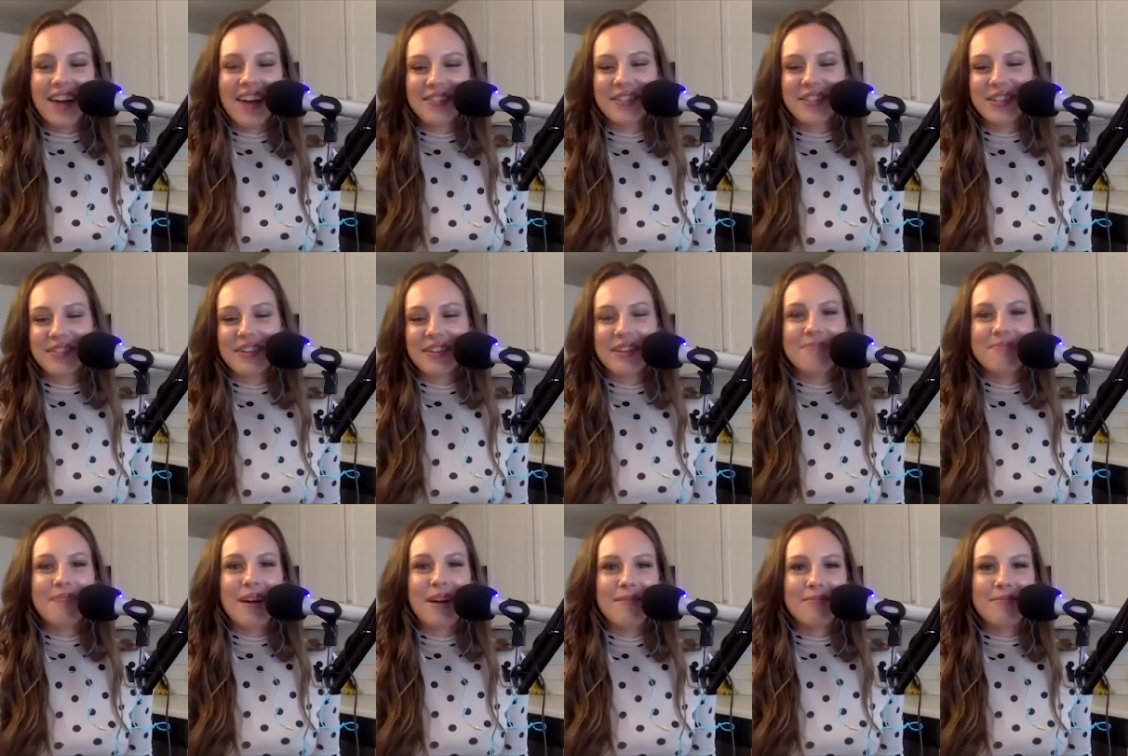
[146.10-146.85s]
to
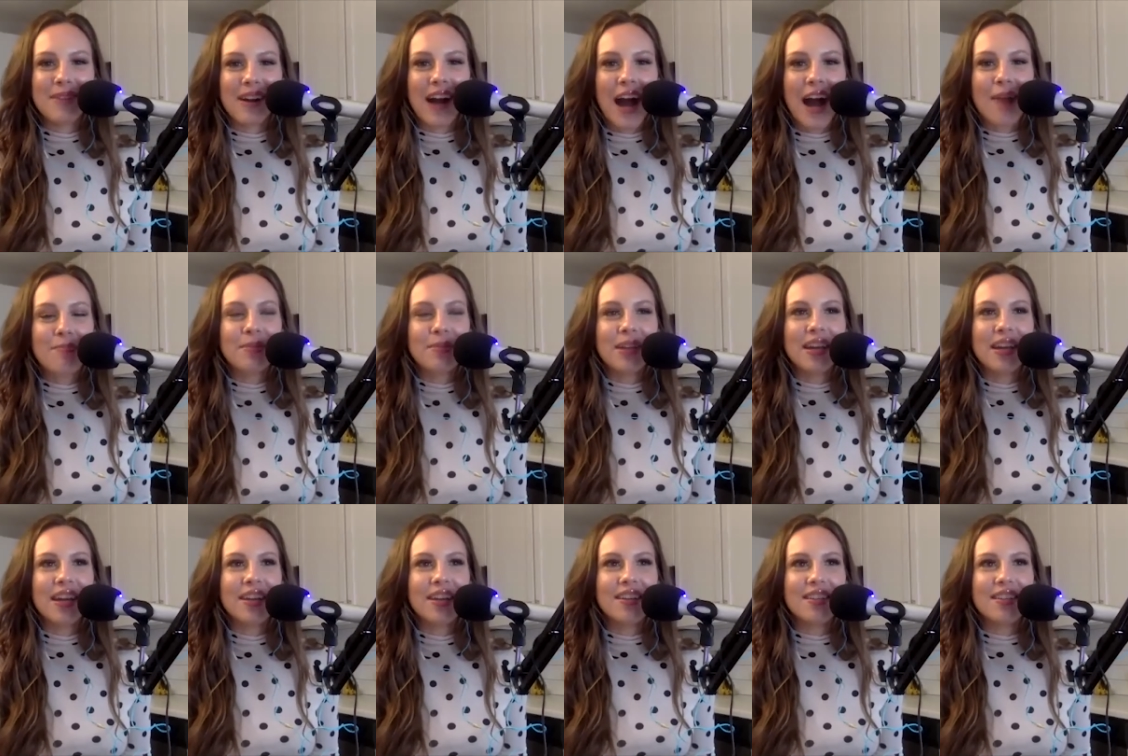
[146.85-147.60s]
remember i
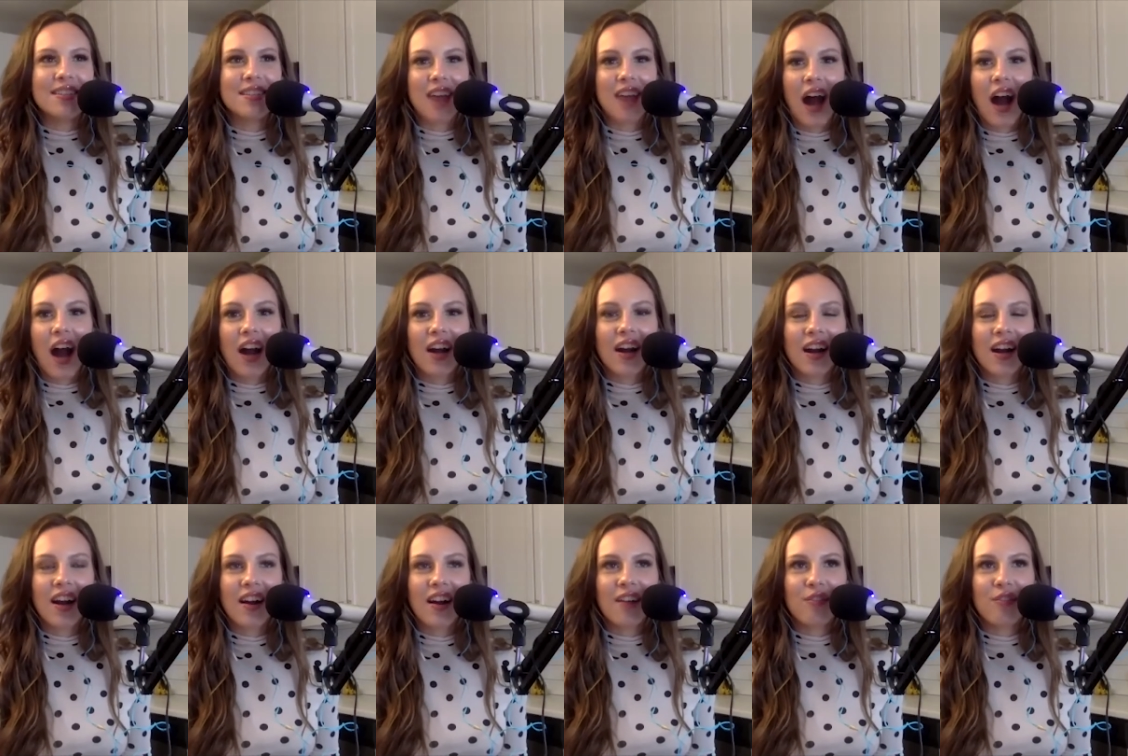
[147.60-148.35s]
played
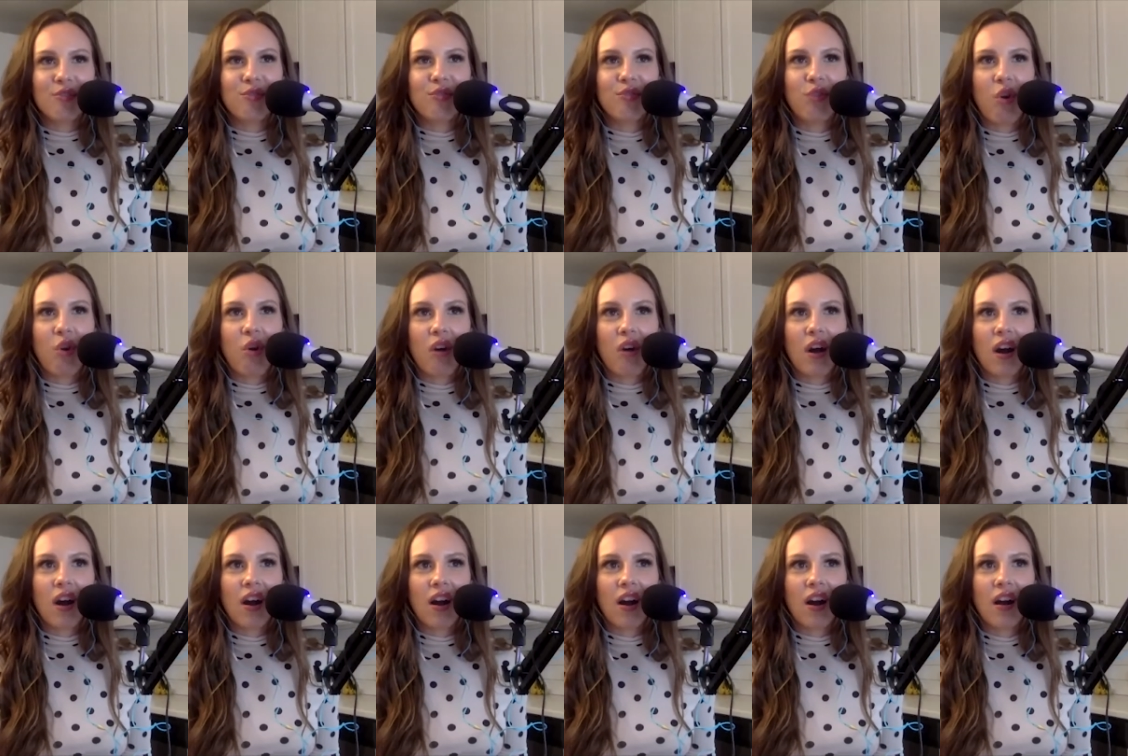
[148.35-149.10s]
soccer
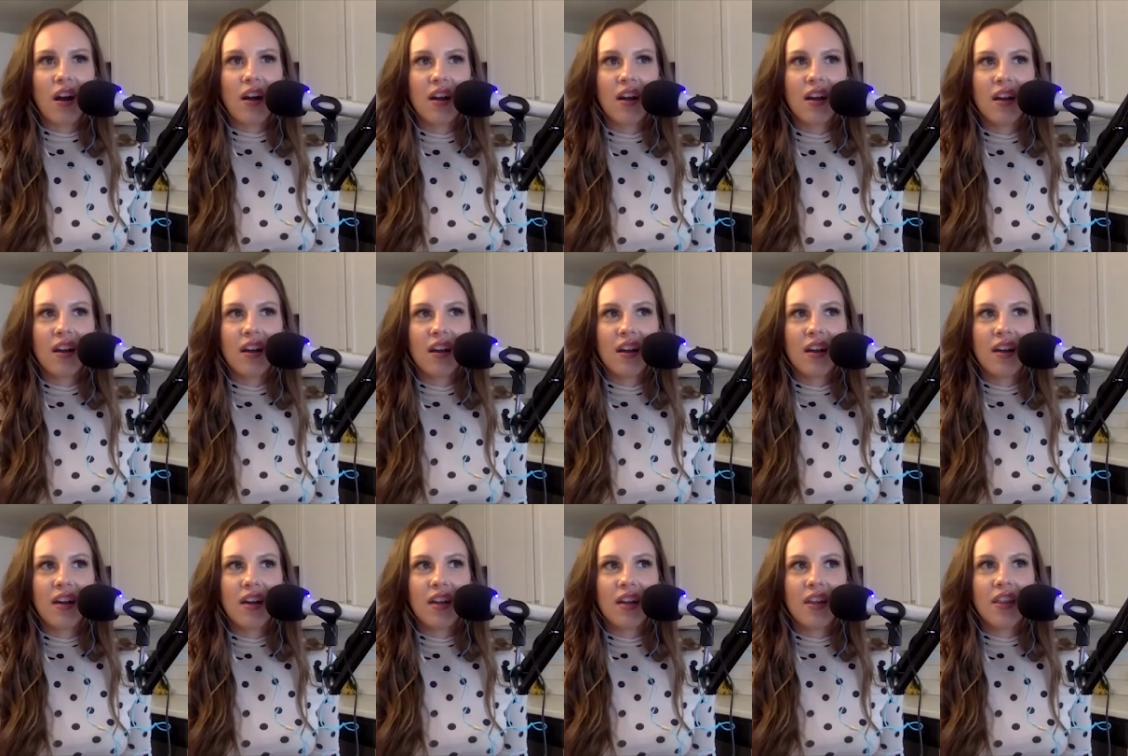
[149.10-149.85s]
for
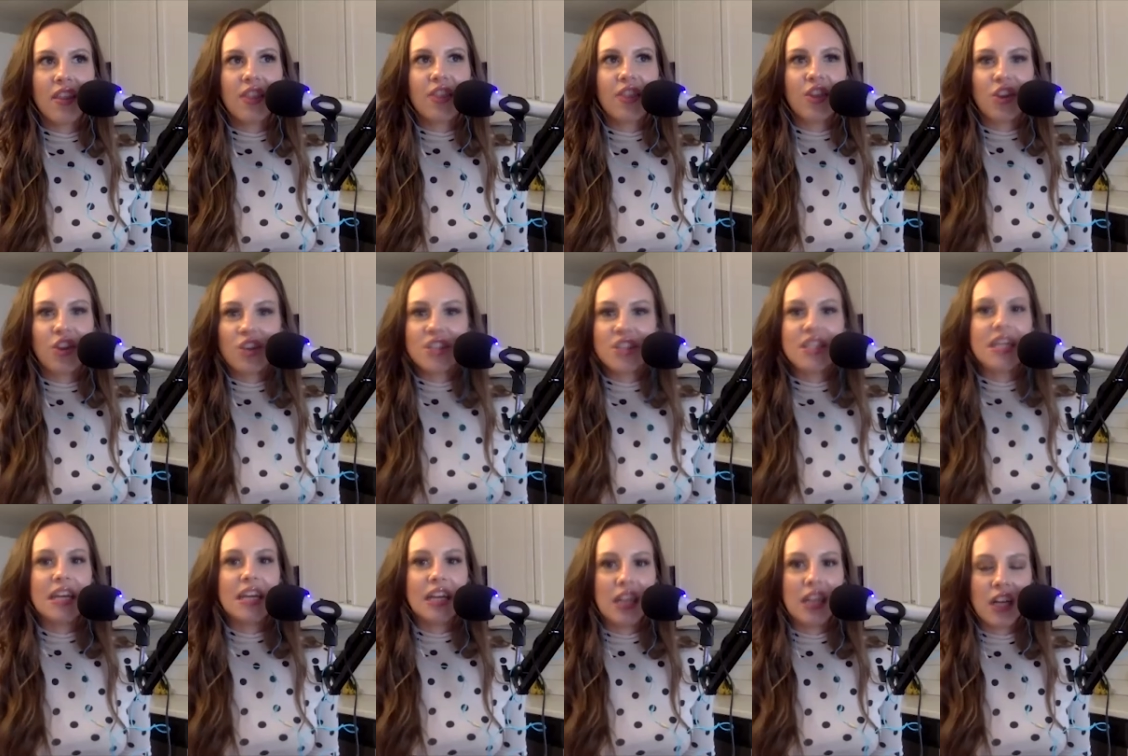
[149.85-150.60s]

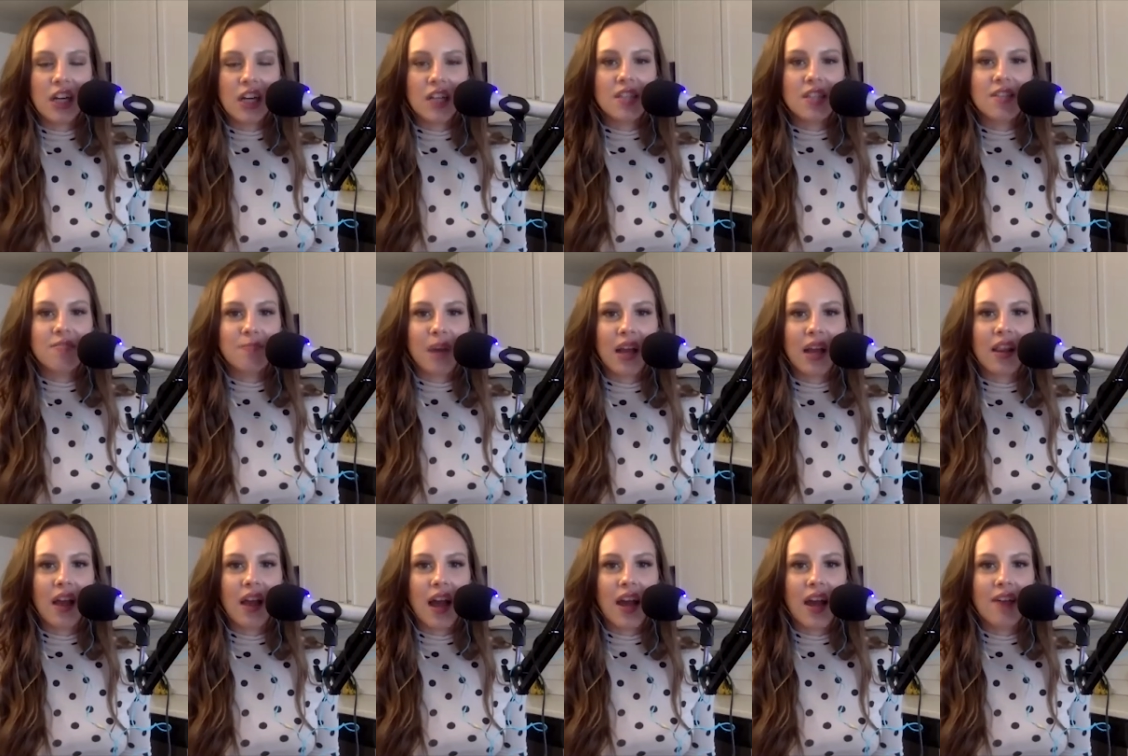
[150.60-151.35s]
13 years of my
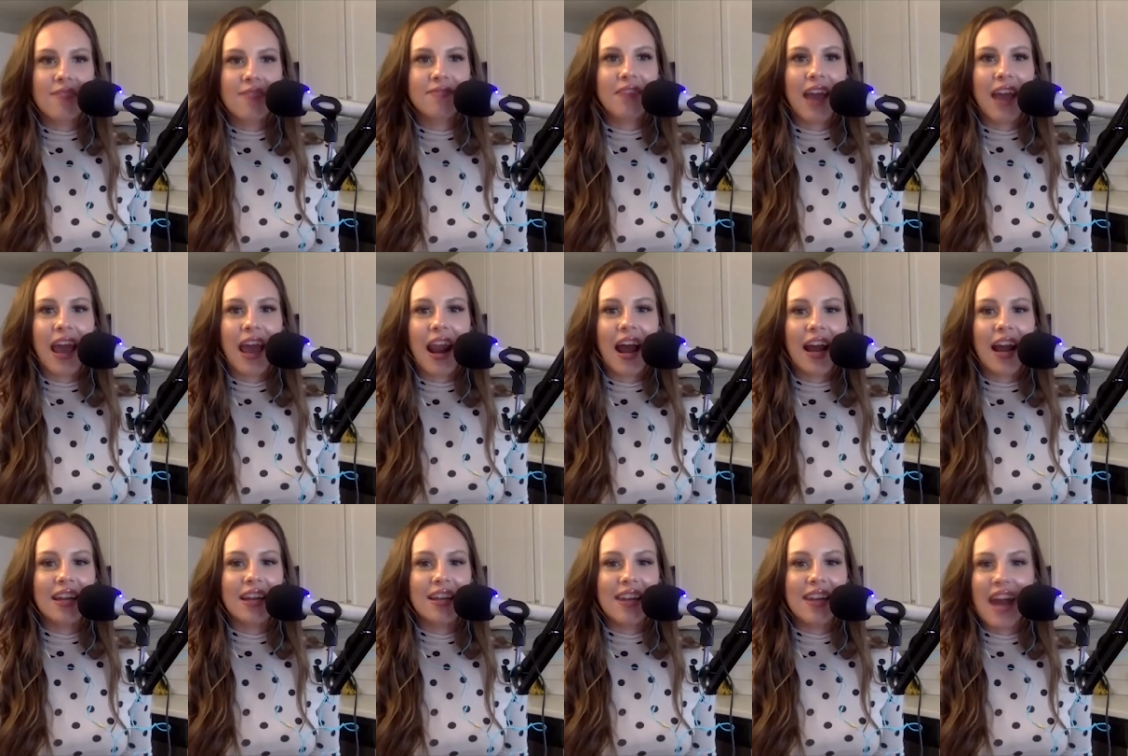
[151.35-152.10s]
life and
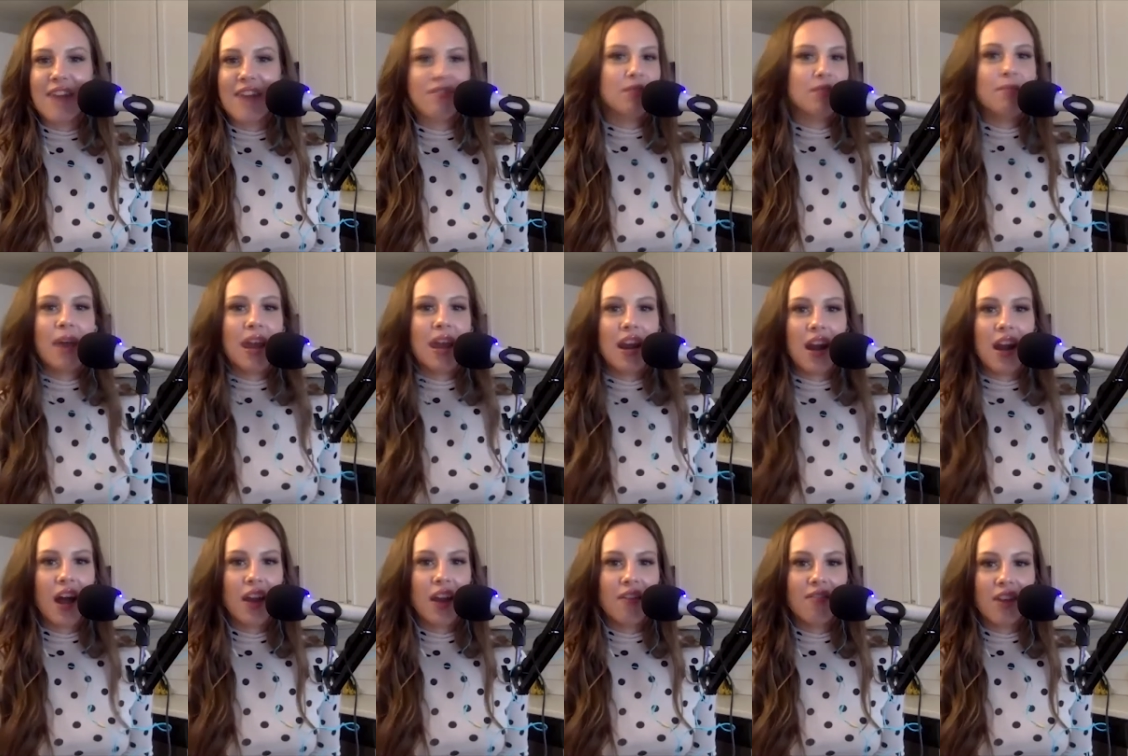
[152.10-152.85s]
I never made it
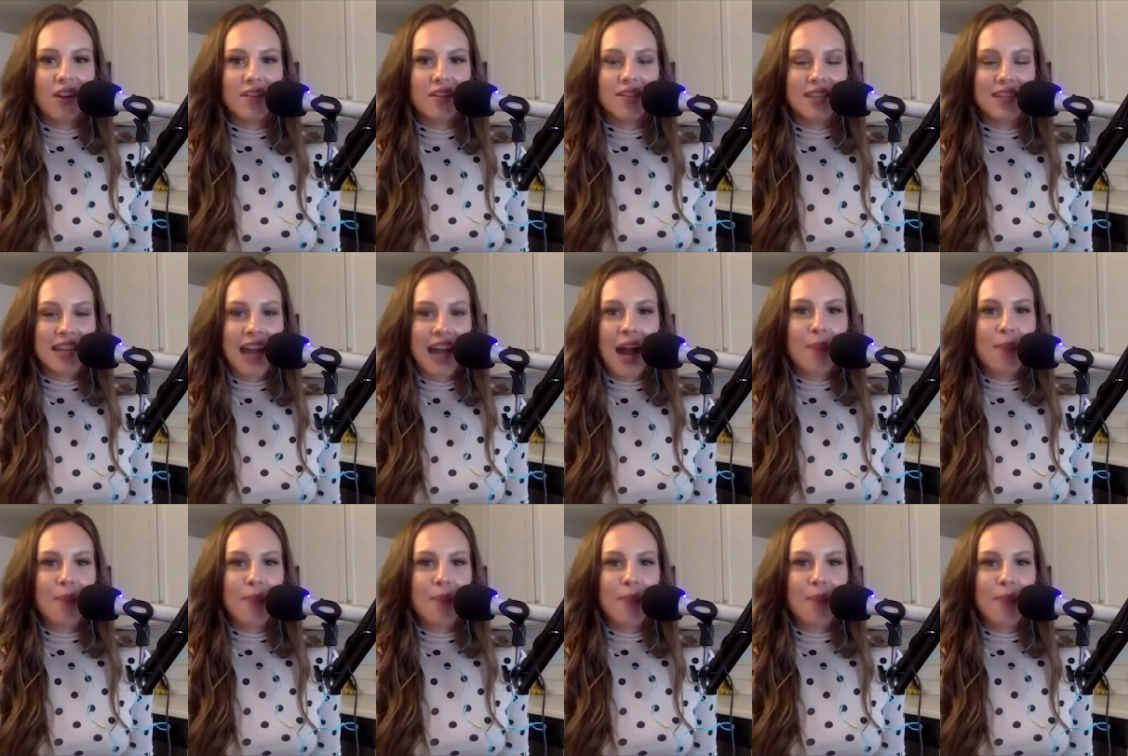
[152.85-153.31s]
onto varsity.